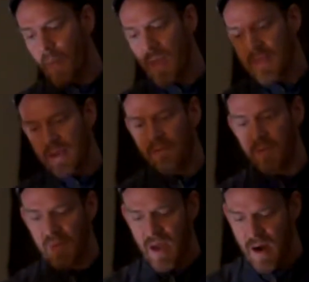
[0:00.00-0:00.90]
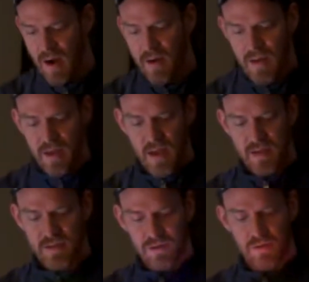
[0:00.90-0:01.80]
And then from there,
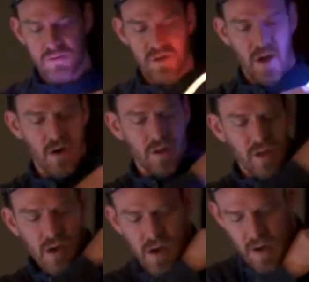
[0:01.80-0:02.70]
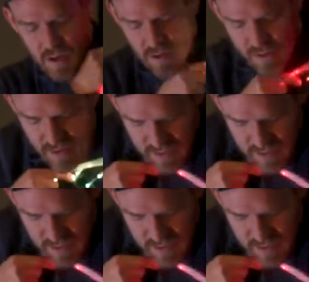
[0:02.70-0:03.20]
as you saw earlier, you can